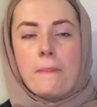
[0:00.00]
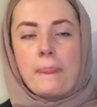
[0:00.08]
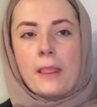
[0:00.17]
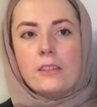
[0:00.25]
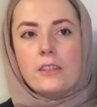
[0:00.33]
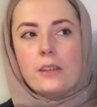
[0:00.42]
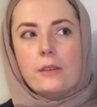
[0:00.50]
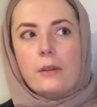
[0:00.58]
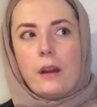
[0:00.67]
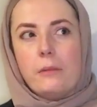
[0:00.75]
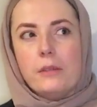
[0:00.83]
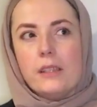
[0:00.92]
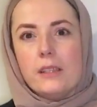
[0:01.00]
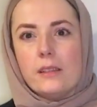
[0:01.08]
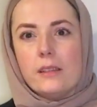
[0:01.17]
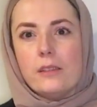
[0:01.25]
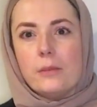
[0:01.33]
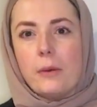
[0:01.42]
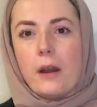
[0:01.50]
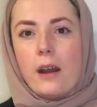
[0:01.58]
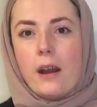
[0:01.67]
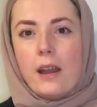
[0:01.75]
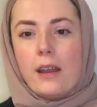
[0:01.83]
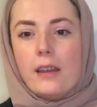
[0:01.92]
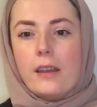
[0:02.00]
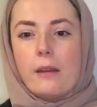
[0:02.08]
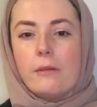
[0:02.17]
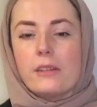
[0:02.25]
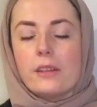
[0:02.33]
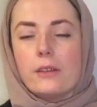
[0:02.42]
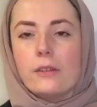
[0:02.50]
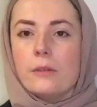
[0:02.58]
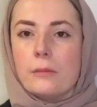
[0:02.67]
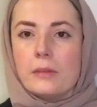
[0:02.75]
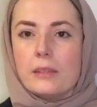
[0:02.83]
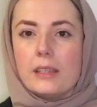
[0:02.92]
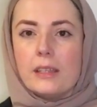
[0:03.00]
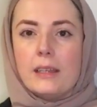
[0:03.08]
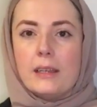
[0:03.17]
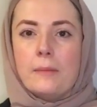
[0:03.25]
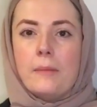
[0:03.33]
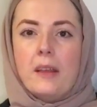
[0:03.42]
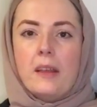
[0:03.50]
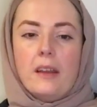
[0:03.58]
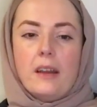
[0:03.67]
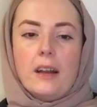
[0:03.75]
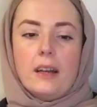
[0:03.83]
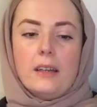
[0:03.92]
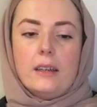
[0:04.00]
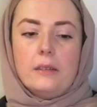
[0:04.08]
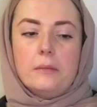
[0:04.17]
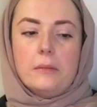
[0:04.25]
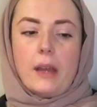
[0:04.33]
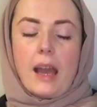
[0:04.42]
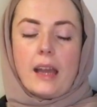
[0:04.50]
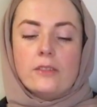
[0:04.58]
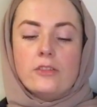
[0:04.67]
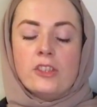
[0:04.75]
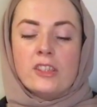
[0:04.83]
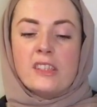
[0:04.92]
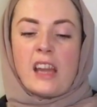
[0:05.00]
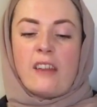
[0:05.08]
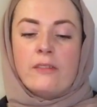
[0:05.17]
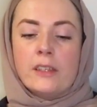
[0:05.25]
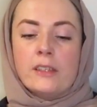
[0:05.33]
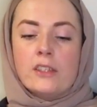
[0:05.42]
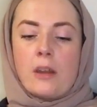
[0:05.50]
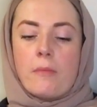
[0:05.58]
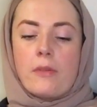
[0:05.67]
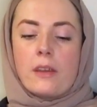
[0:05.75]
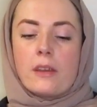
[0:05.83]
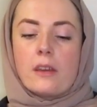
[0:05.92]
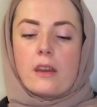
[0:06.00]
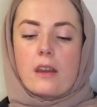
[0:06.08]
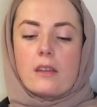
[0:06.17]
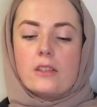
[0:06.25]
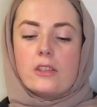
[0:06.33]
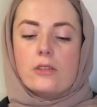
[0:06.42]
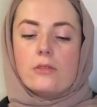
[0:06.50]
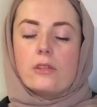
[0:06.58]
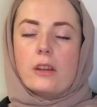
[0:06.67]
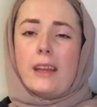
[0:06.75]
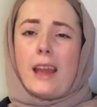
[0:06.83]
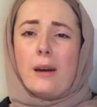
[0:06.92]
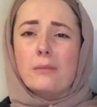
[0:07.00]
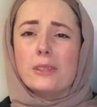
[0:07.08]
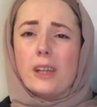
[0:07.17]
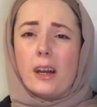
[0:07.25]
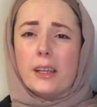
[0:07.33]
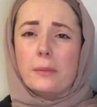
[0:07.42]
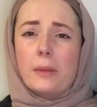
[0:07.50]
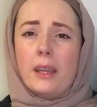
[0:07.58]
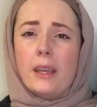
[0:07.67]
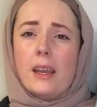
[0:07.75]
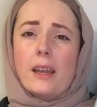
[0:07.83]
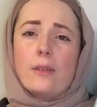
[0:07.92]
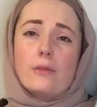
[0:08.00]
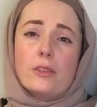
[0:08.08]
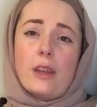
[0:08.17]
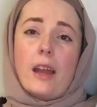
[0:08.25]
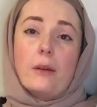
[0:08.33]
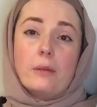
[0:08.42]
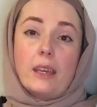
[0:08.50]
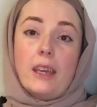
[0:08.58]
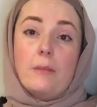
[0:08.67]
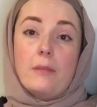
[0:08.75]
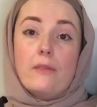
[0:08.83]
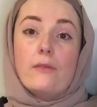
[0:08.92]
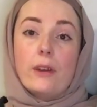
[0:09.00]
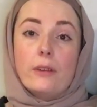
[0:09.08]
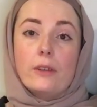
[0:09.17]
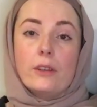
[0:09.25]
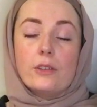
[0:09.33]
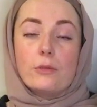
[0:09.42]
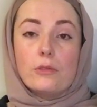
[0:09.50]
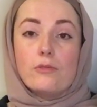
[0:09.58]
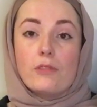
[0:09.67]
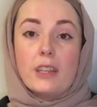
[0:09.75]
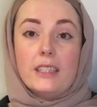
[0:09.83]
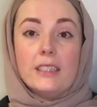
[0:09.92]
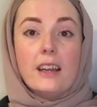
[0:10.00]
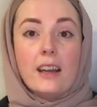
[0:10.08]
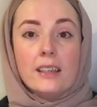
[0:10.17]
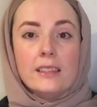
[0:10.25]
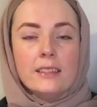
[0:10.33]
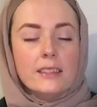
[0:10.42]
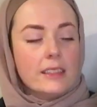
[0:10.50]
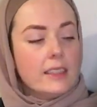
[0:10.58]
So I was in Dubai, I was like a new Muslim, and just having something to kind of help guide me and also help keep me focused was really nice.